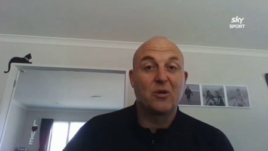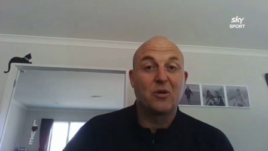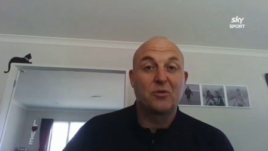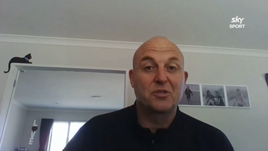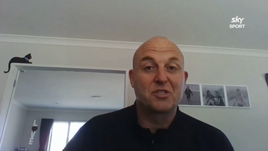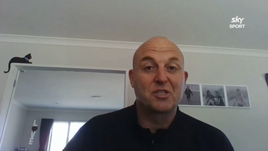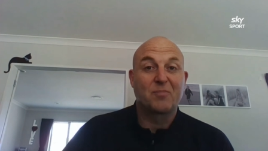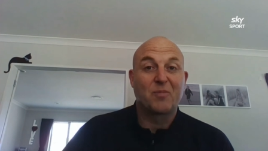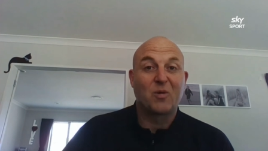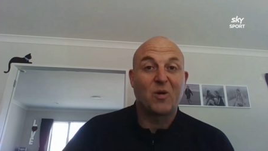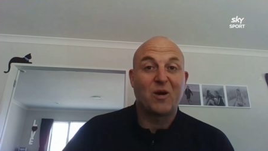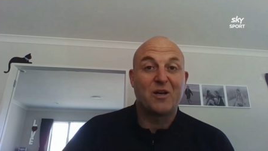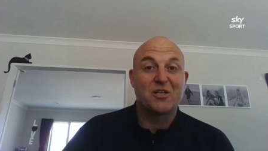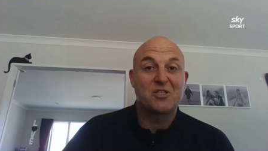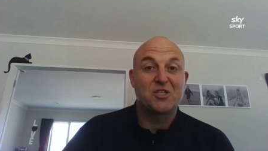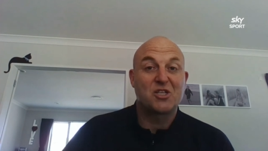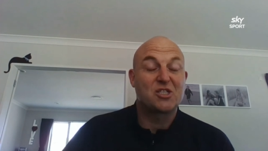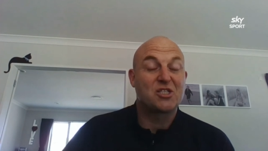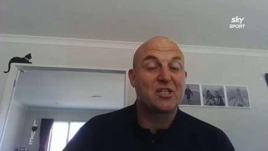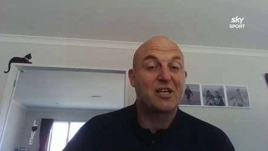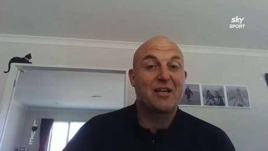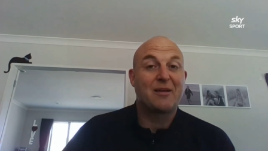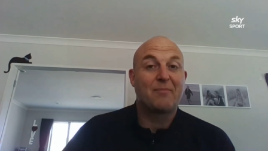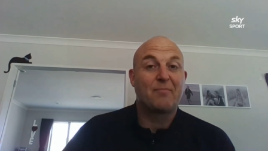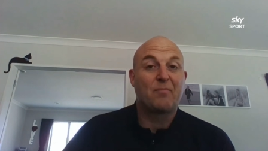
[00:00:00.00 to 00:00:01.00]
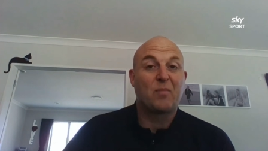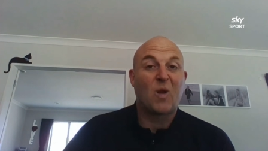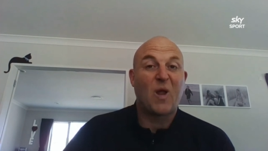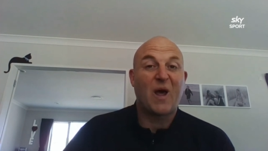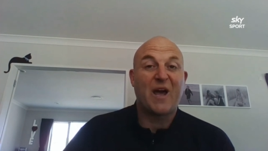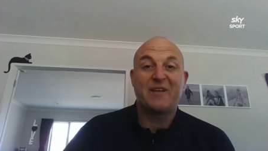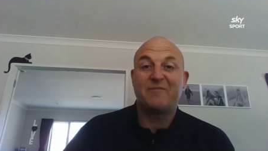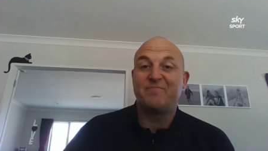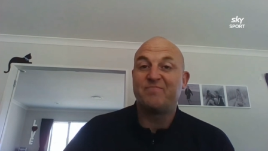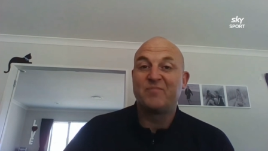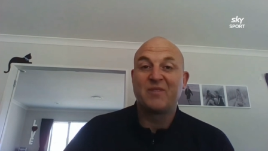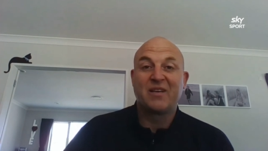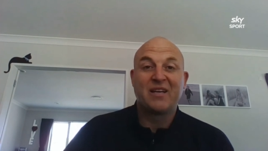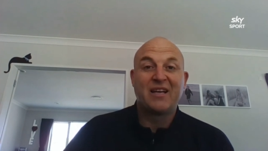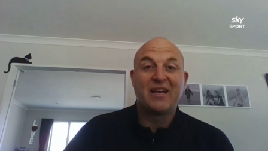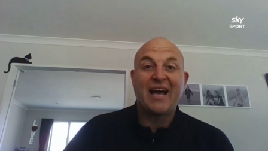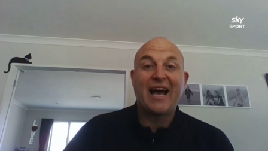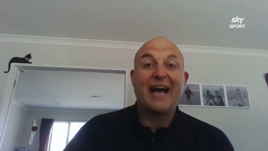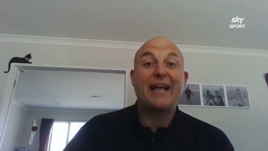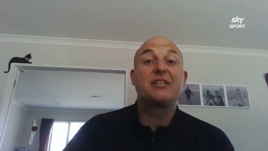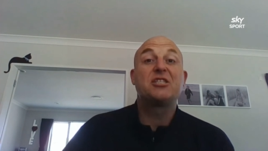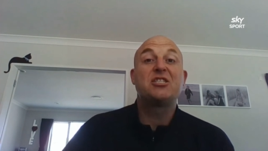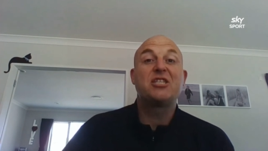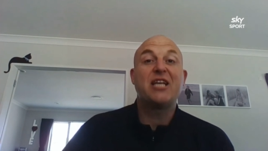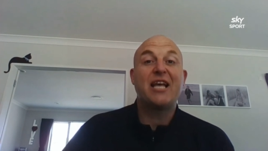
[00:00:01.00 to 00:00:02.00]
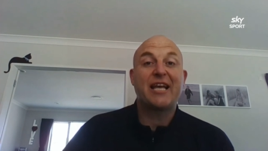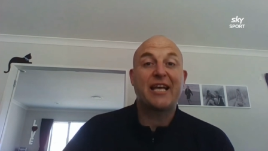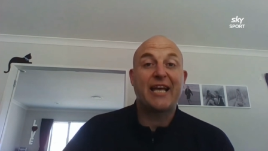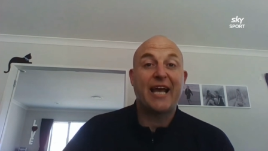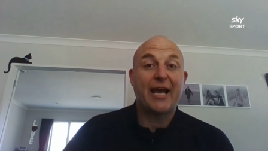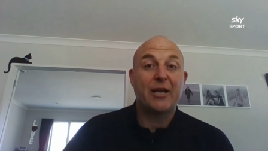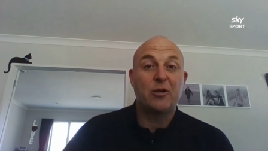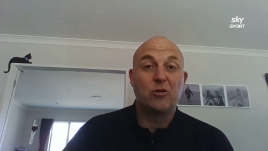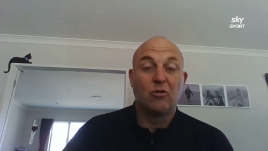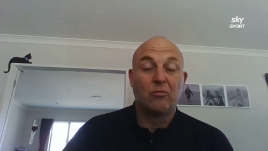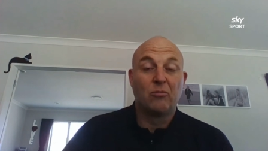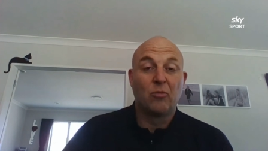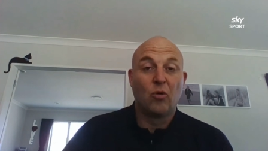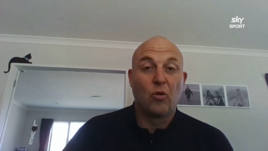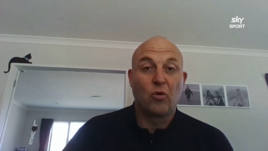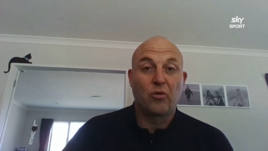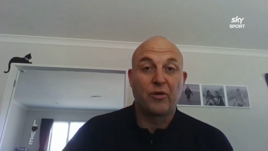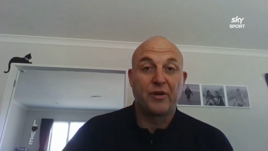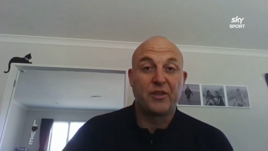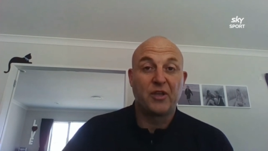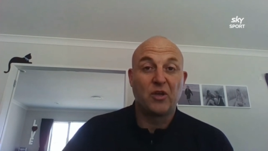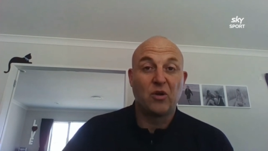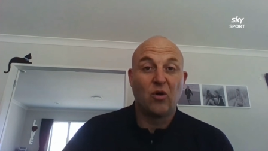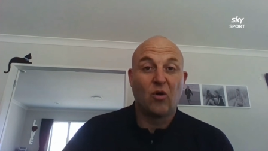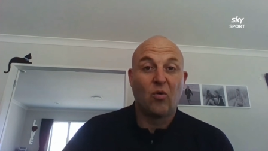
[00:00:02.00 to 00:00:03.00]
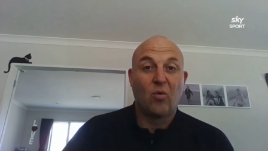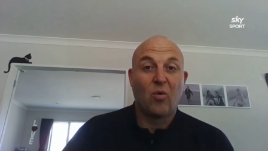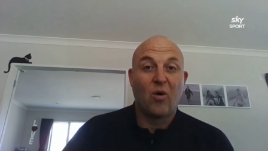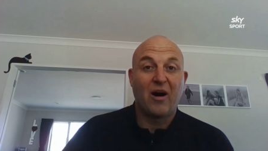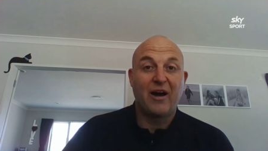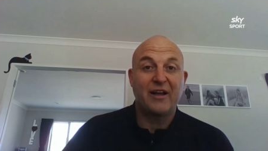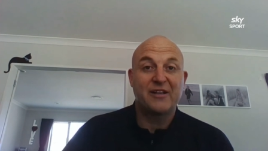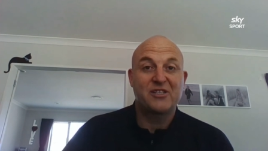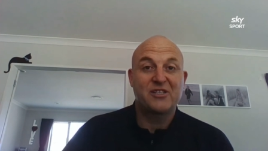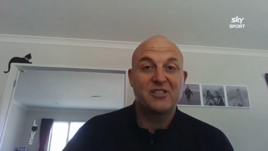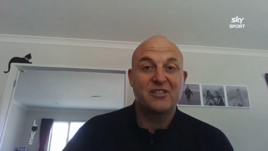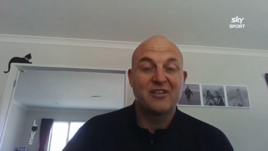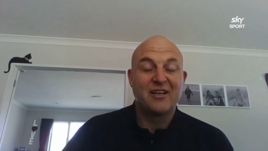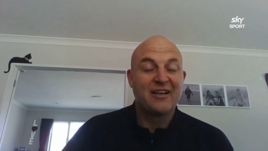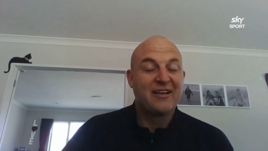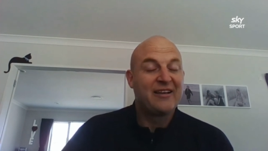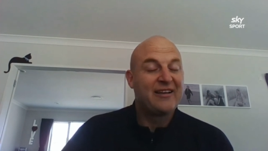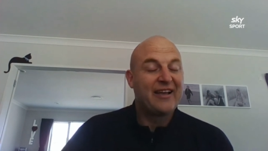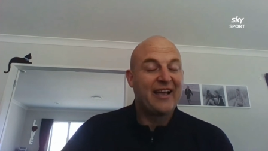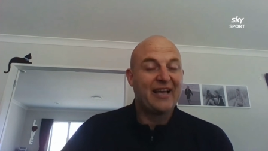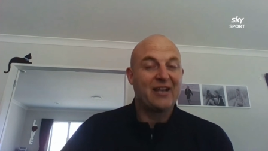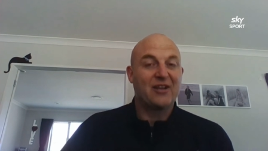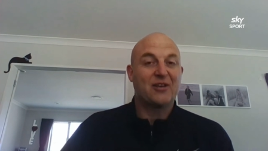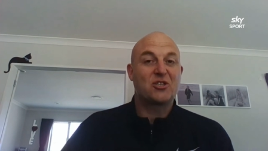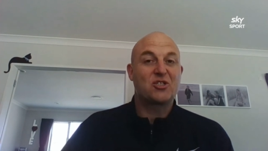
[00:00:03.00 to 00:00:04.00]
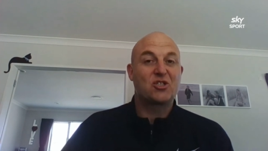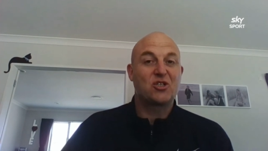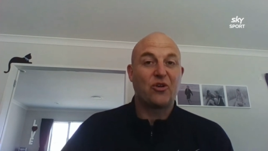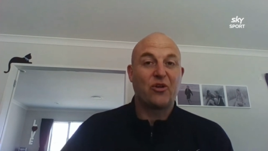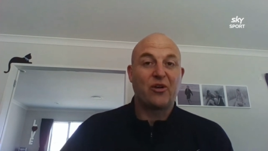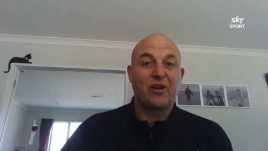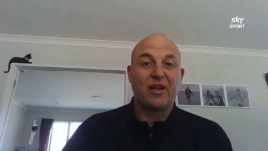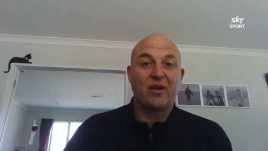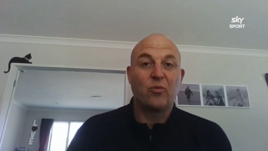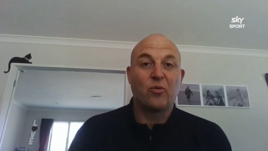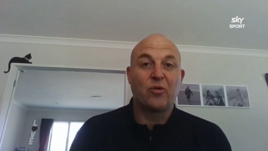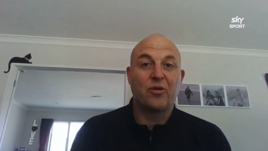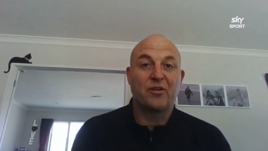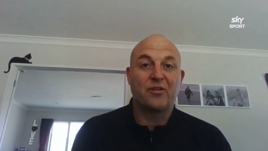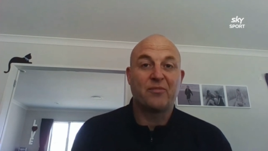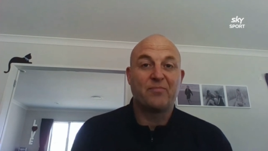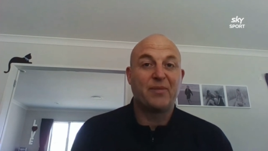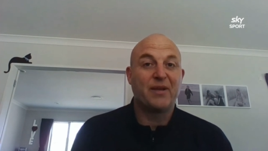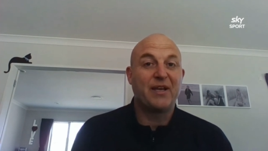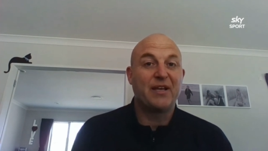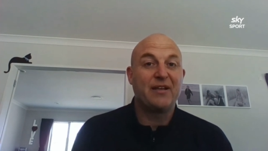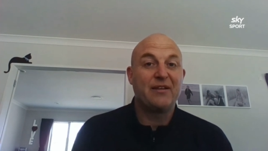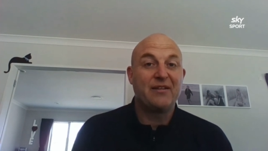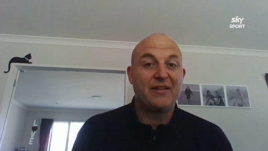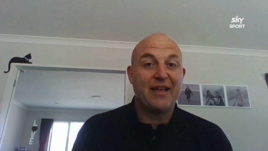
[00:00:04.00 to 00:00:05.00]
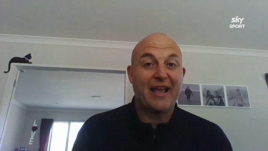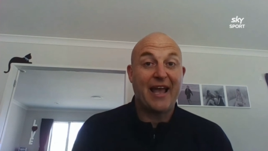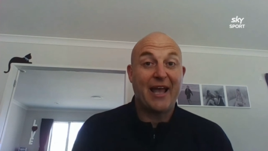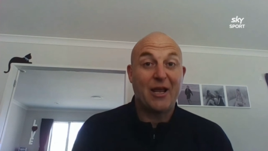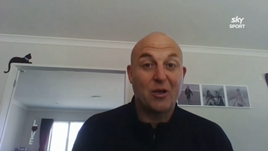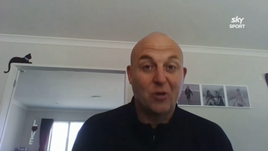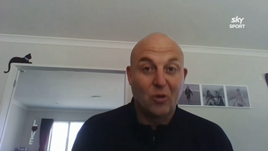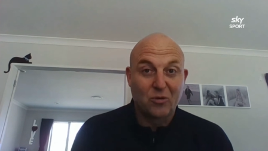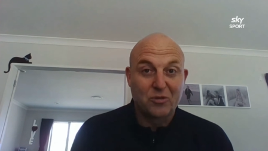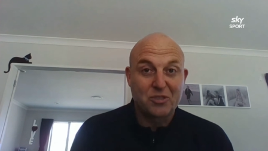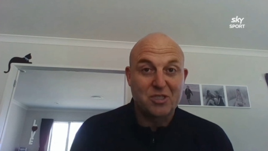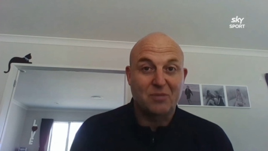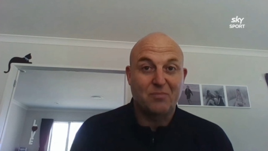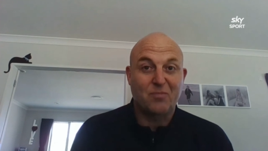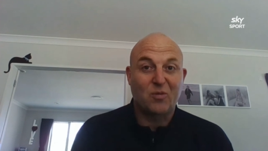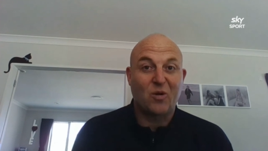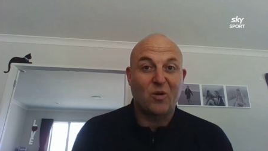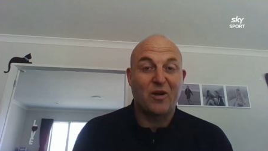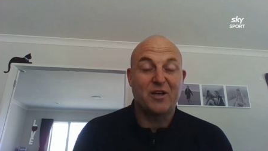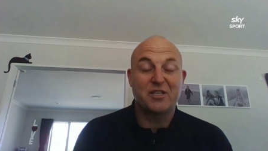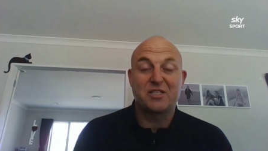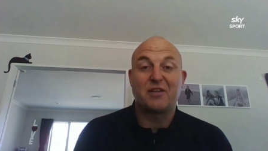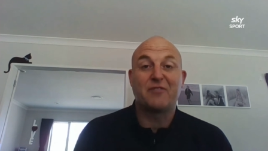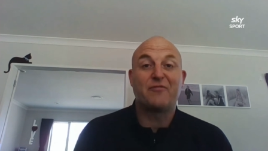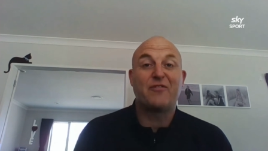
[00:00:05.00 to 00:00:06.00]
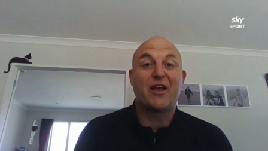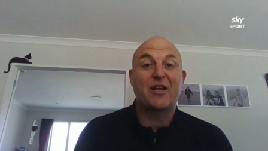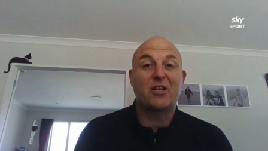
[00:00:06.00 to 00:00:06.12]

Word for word: be at all surprised to see him play a decade or more in the All Whites. And I certainly wouldn't be at all surprised.